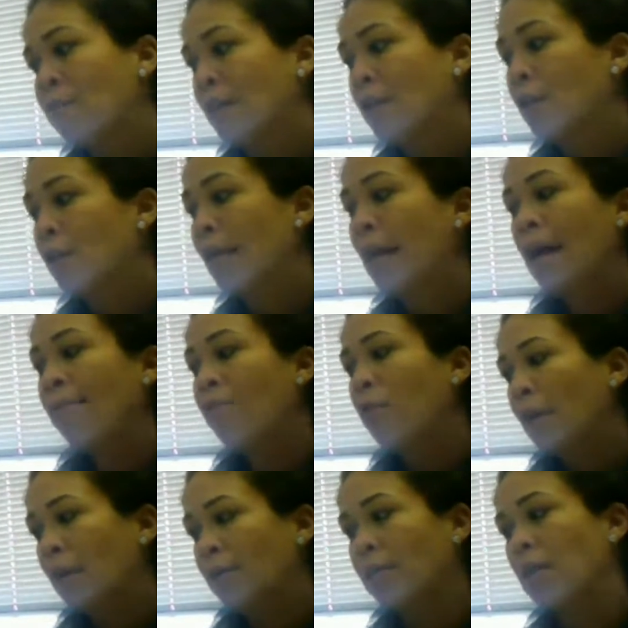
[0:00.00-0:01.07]
let
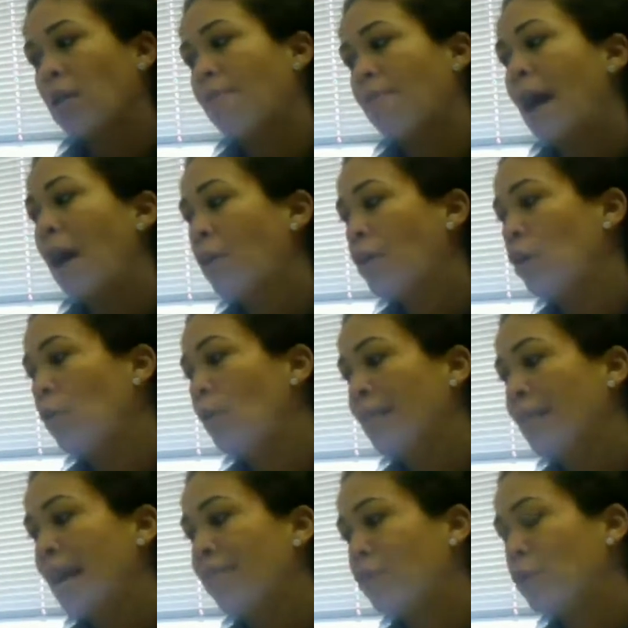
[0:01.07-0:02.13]
everyone else think about what
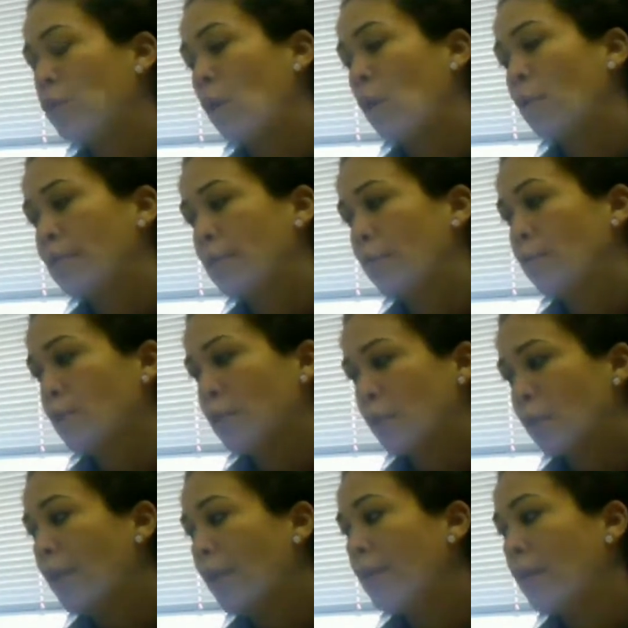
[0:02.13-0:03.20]
they have to do while we simply
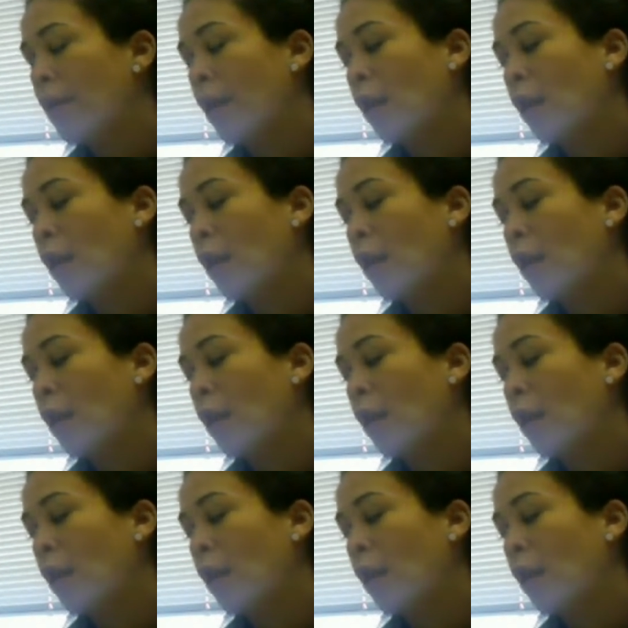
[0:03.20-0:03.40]
do it.